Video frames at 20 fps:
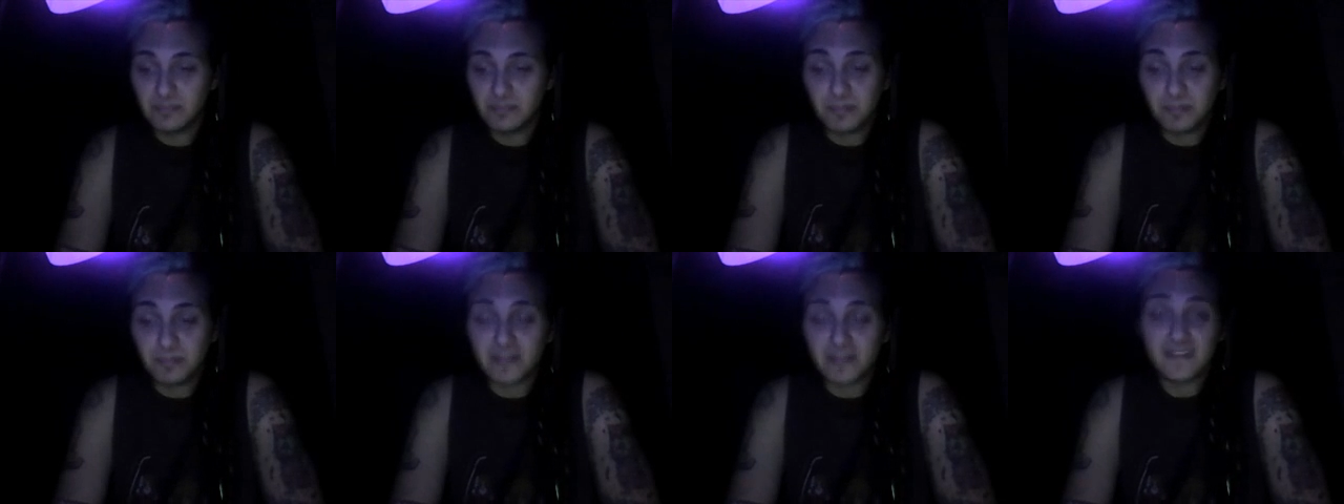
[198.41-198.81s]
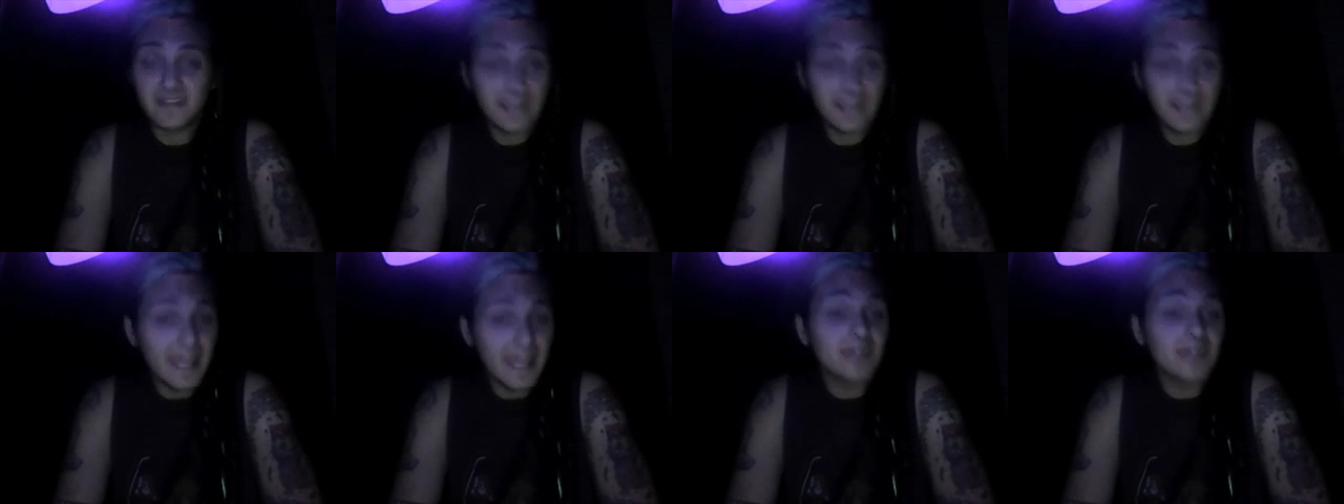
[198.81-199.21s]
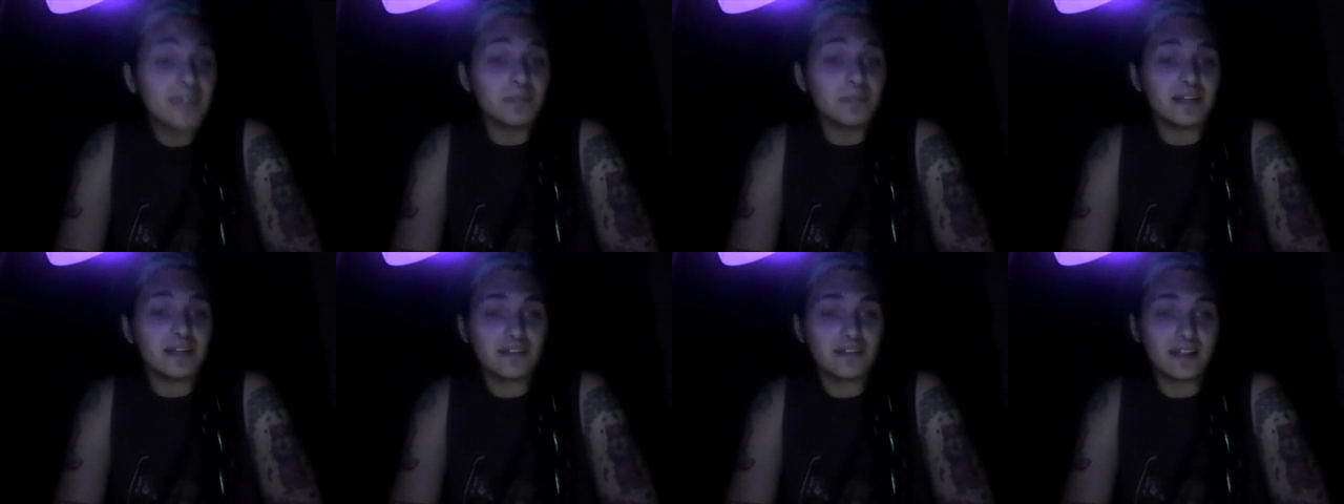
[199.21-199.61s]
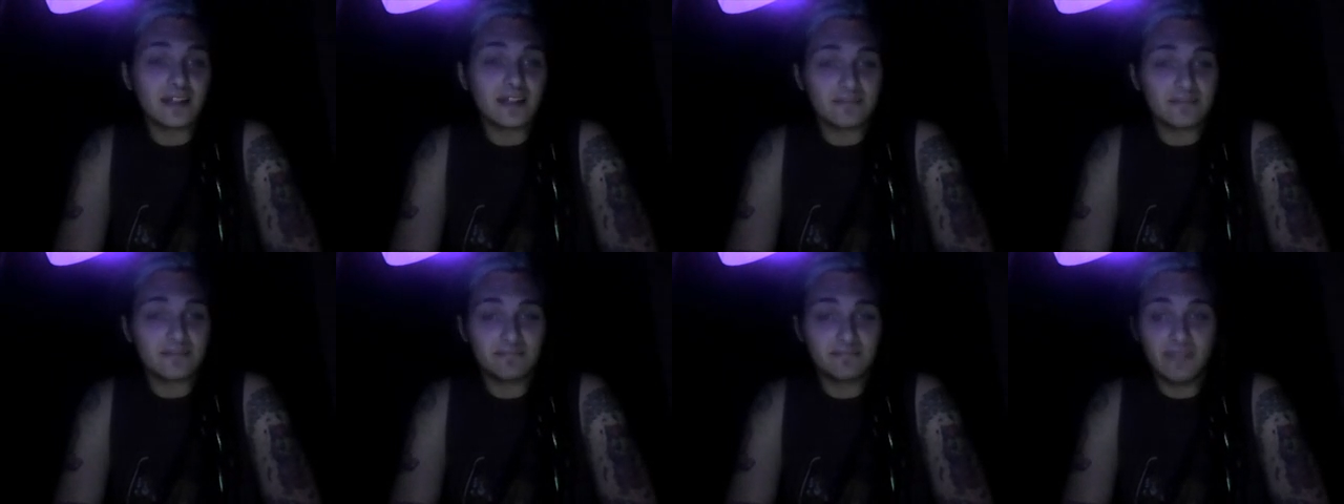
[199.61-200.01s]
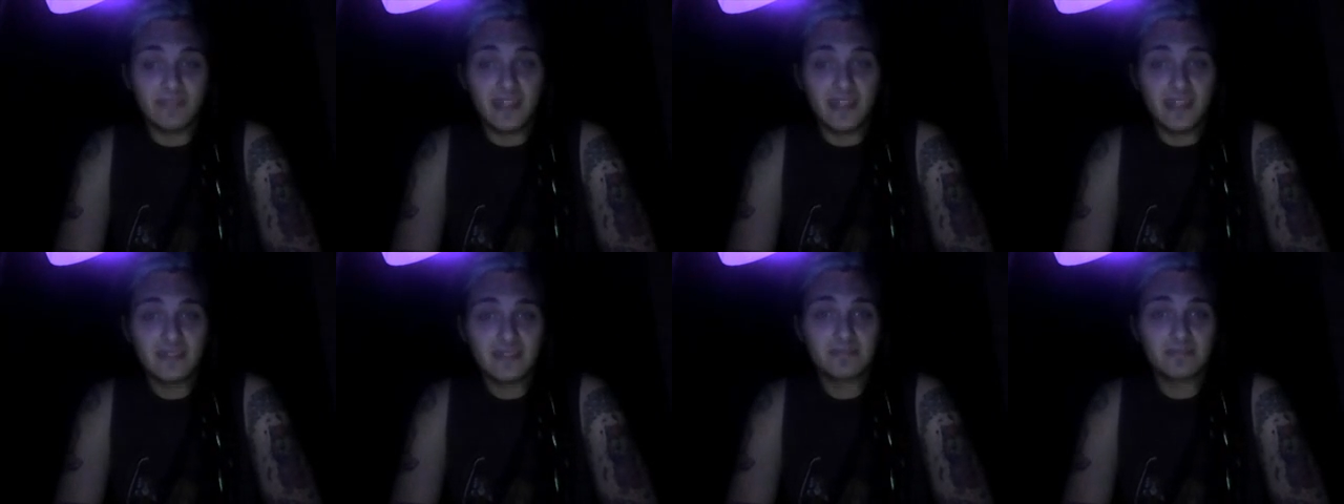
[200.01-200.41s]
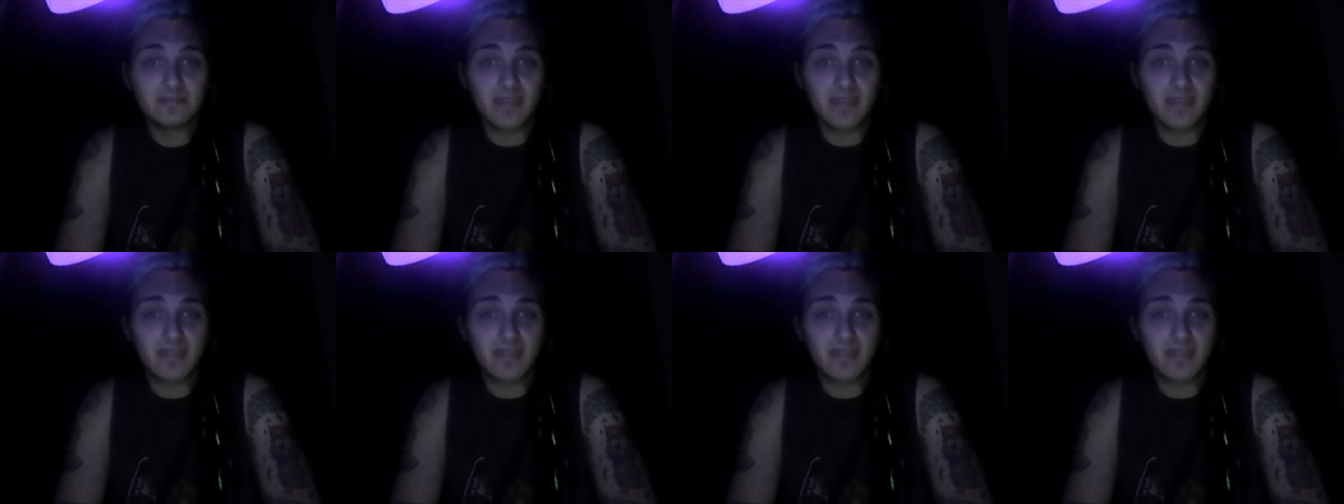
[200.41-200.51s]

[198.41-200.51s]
But they can be. Like, they